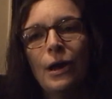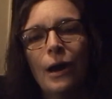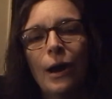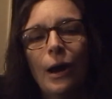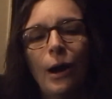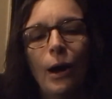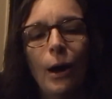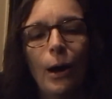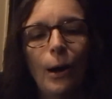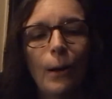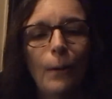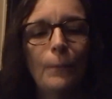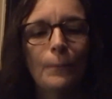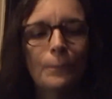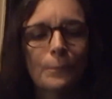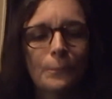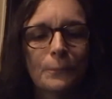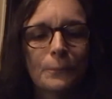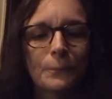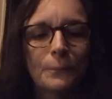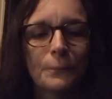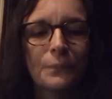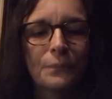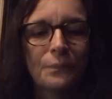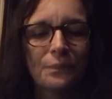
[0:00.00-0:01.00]
Um,
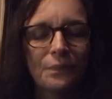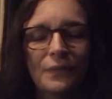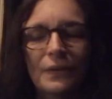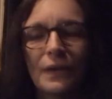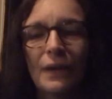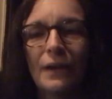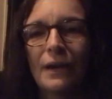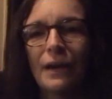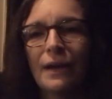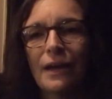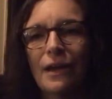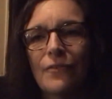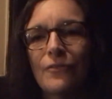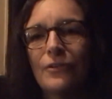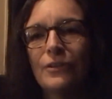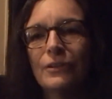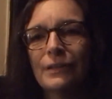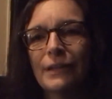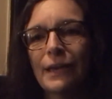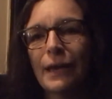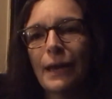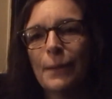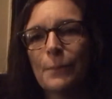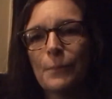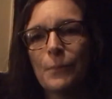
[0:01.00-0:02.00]
like I have a
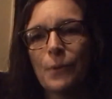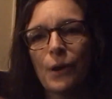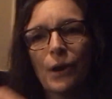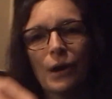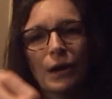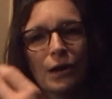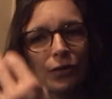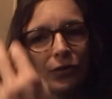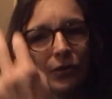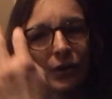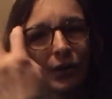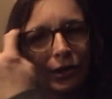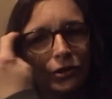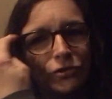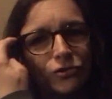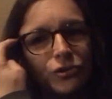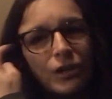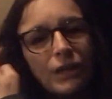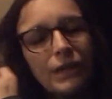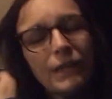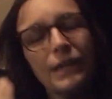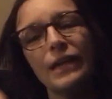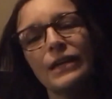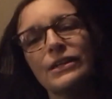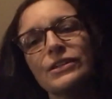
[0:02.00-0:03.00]
landmark that I try
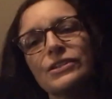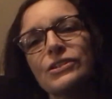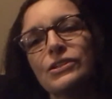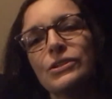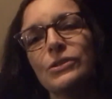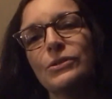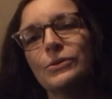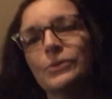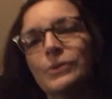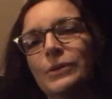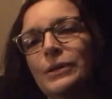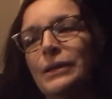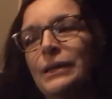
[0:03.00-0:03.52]
to get to,